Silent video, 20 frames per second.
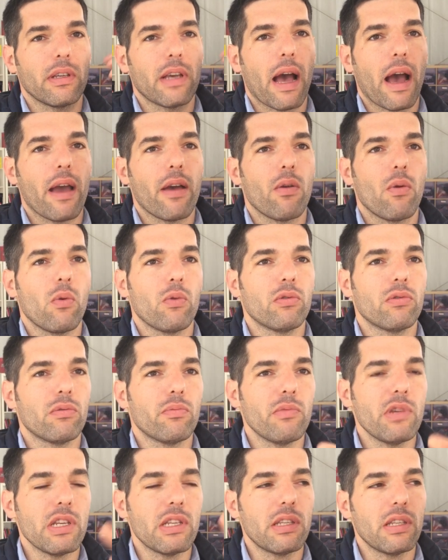guy who's
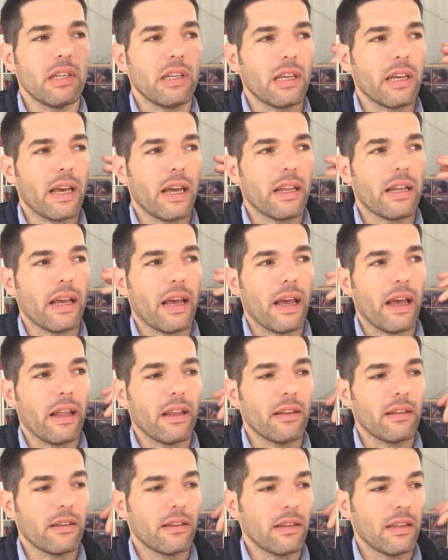missing,
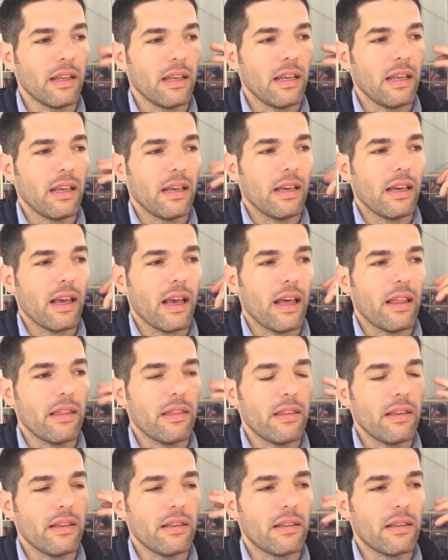and
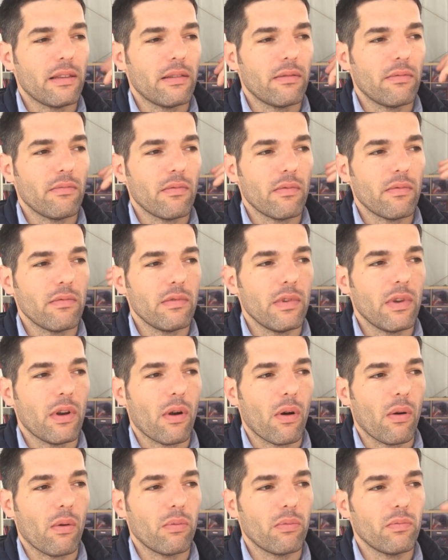this, you
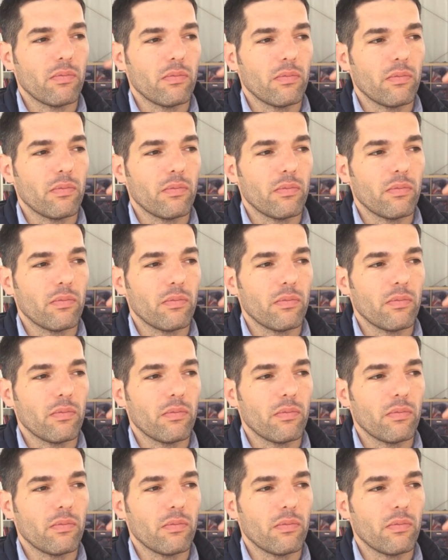know,